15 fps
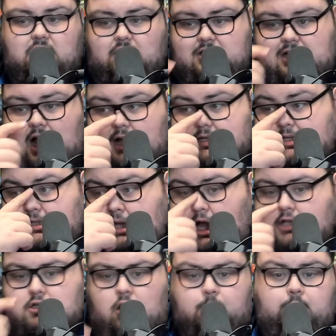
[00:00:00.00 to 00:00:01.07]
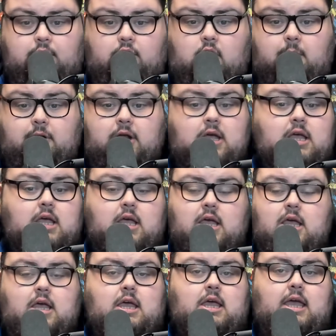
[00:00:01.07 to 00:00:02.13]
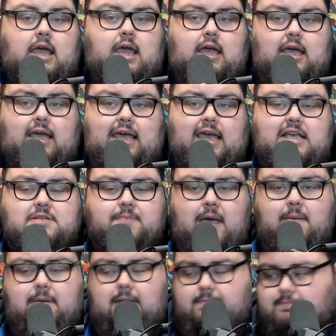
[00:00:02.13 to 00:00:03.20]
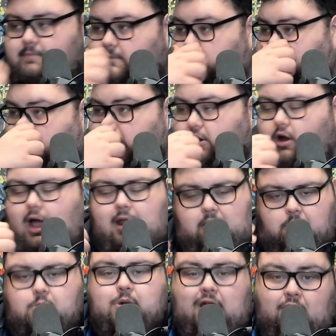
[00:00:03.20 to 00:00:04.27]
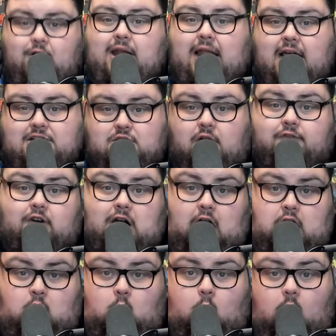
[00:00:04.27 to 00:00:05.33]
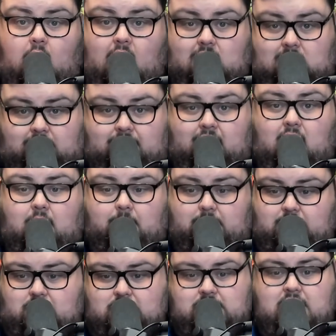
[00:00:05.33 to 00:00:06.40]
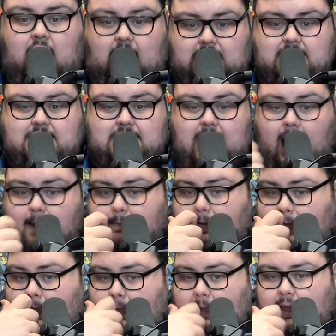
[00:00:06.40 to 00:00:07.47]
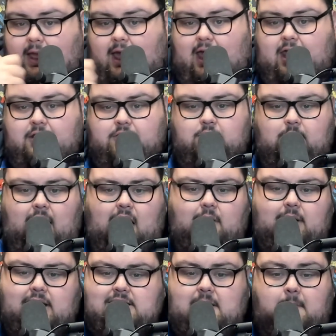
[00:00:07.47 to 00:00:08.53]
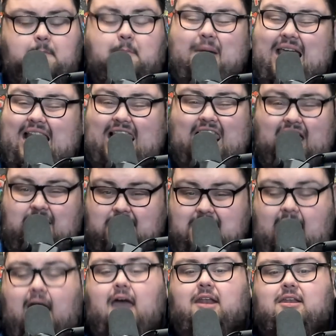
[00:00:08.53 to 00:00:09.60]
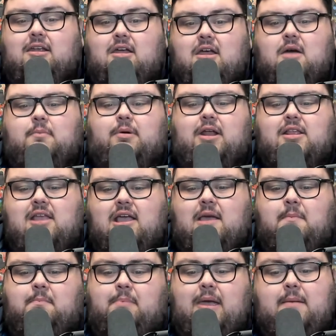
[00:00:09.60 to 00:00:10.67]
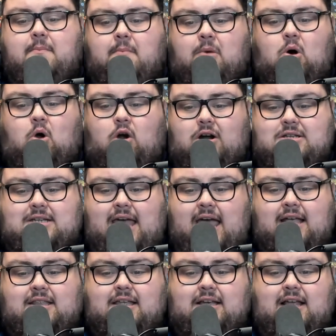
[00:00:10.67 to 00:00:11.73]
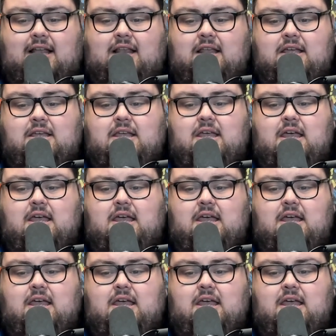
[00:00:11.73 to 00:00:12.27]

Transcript: I know he's lost his last couple in a row, but he's maybe, you know, and Horyla is known for kind of walking forward and just non-stop, and Ruchała is a bit like that, but I think a bit more technical.